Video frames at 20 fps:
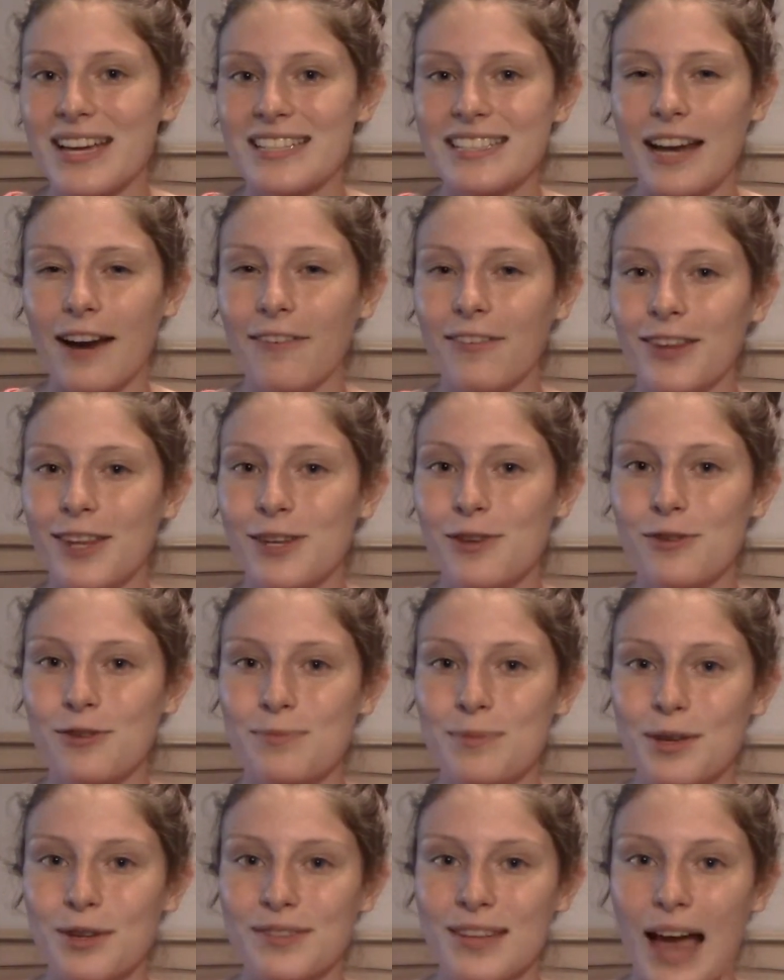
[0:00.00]
Definitely use
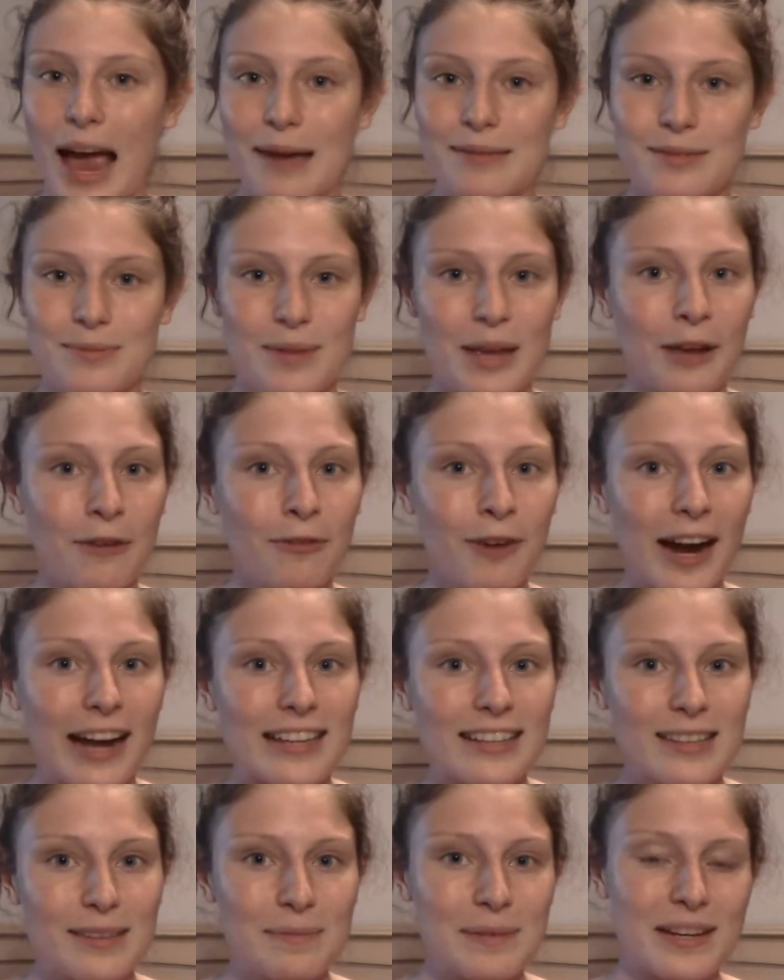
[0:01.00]
mealtime to make
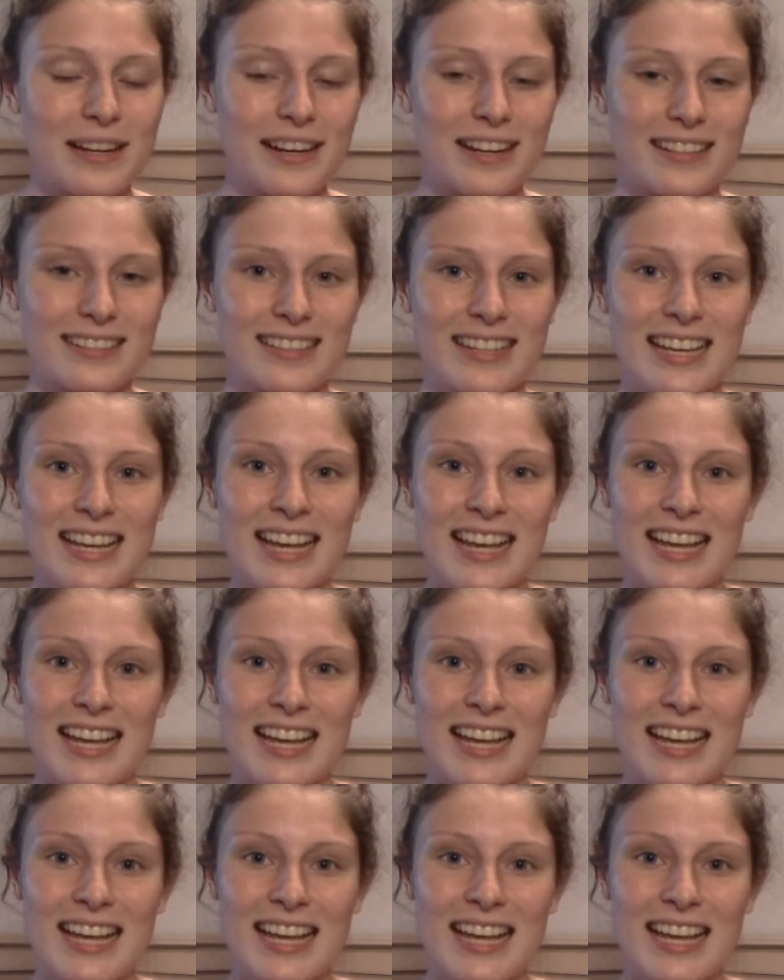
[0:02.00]
friends, because